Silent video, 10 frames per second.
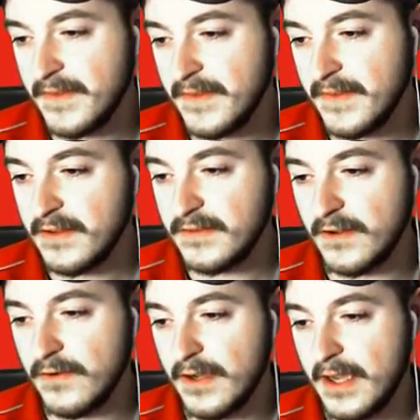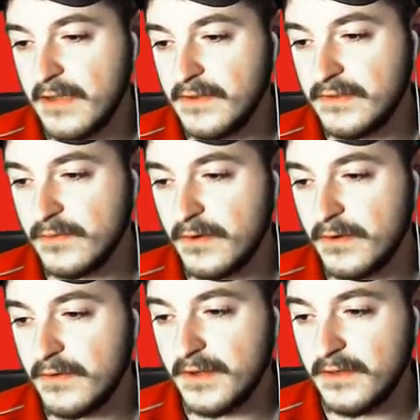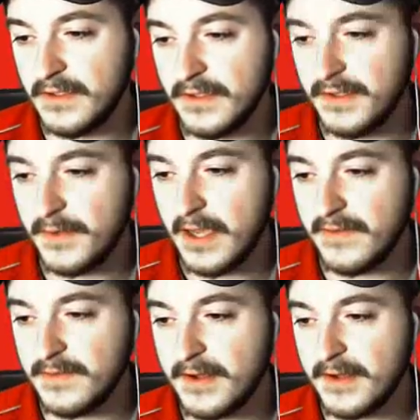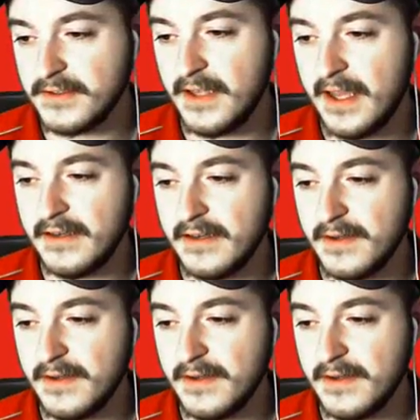So Ivysaur won't evolve unless we have a special item,